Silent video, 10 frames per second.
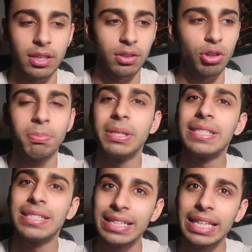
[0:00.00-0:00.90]
your
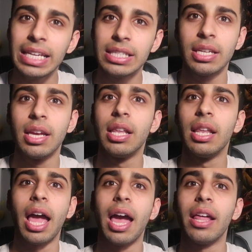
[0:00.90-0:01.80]
business needs.
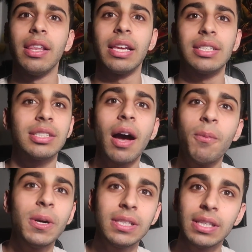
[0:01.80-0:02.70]

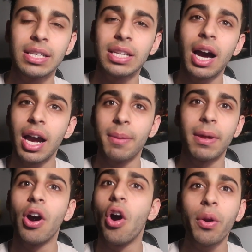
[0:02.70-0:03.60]
Stop wasting that time
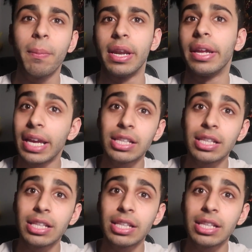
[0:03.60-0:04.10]
and automate it.